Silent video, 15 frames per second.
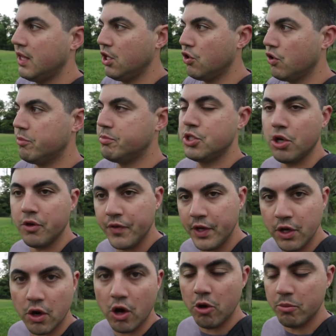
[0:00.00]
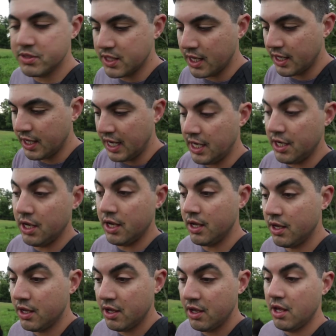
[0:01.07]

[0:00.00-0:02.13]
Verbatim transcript: that you're observing your homestead in a